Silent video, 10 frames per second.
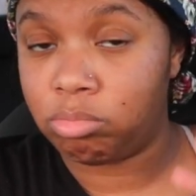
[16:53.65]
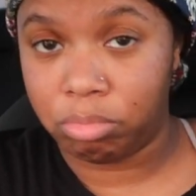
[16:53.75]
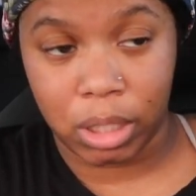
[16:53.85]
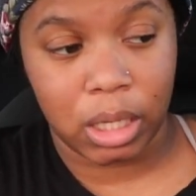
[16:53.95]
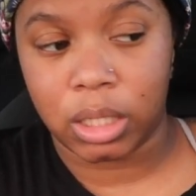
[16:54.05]

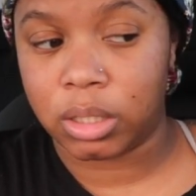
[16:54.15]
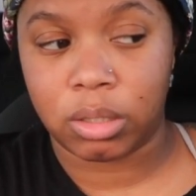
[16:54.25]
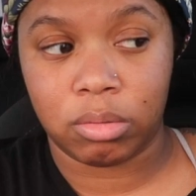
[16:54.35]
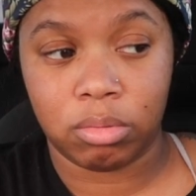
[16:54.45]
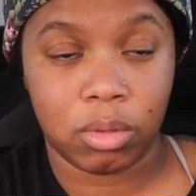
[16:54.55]

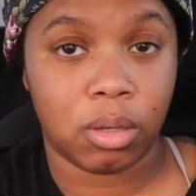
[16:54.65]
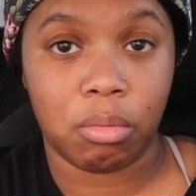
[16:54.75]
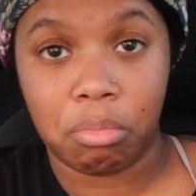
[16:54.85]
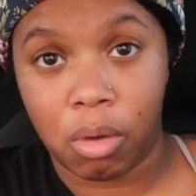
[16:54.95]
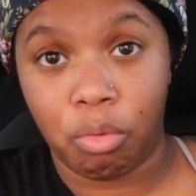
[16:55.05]
because
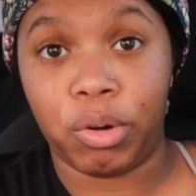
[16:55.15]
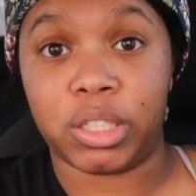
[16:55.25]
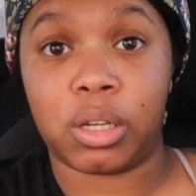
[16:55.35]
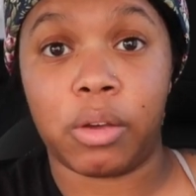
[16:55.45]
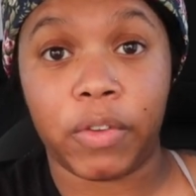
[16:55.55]
a
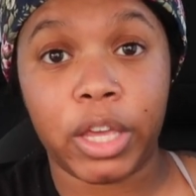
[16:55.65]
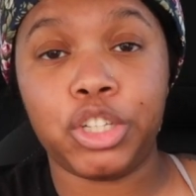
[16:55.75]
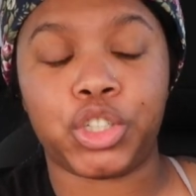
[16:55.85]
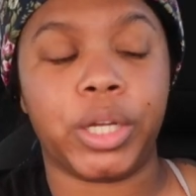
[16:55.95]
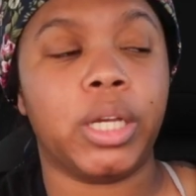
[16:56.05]
risk of
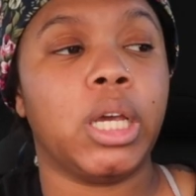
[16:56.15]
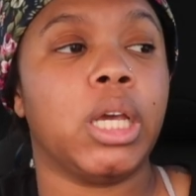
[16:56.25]
injury.